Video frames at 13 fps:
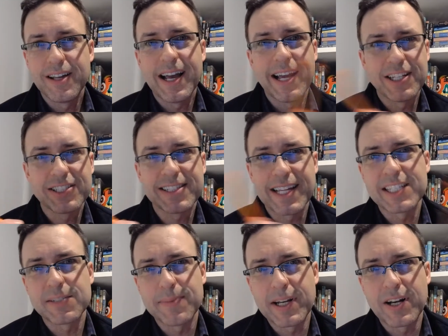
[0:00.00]
I just
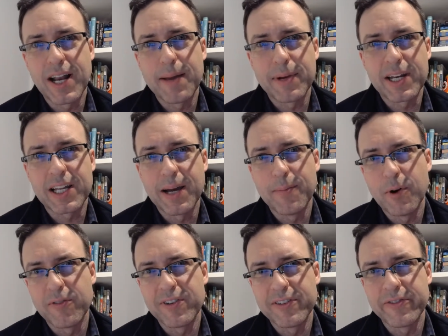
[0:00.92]
asked my grandma to come
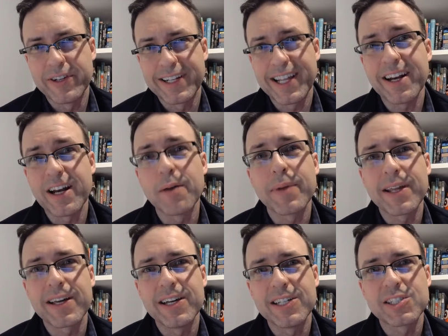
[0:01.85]
over for dinner
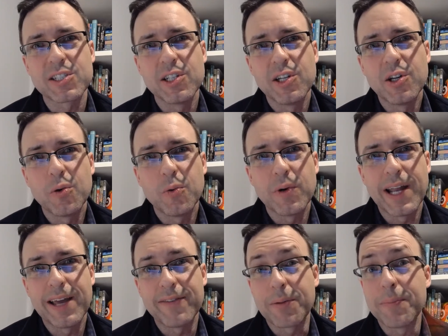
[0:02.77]
because we're
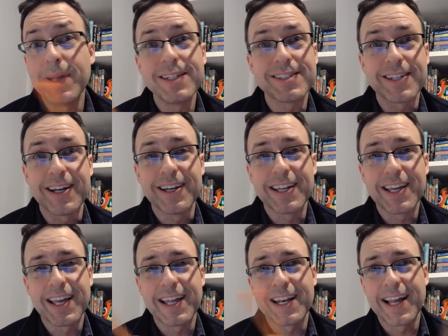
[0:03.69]
having pizza.
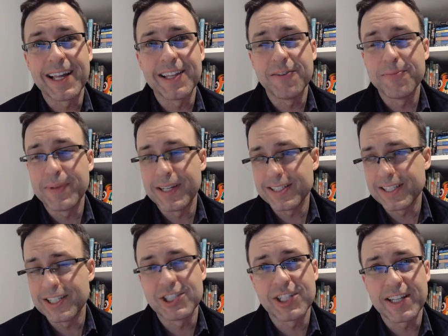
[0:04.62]
And I love pizza
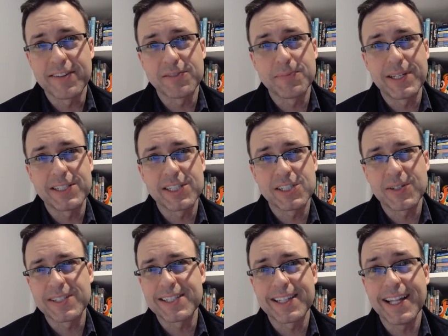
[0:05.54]
and she loves pizza. So
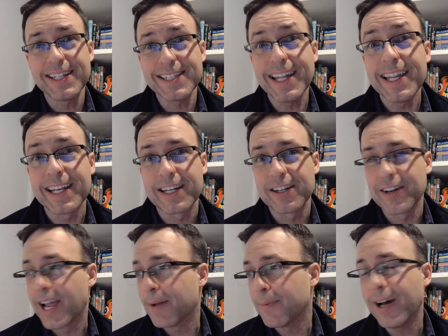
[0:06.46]
I said, let's eat,
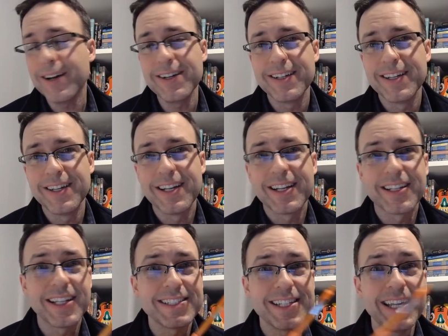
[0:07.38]
Grandma.
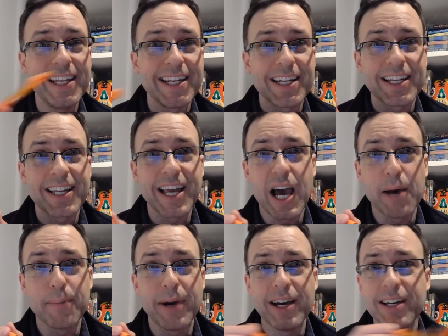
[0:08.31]
Let's eat,
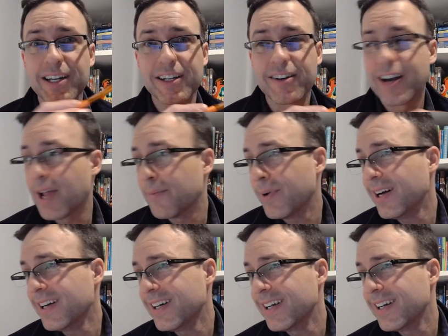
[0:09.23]
comma, Grandma.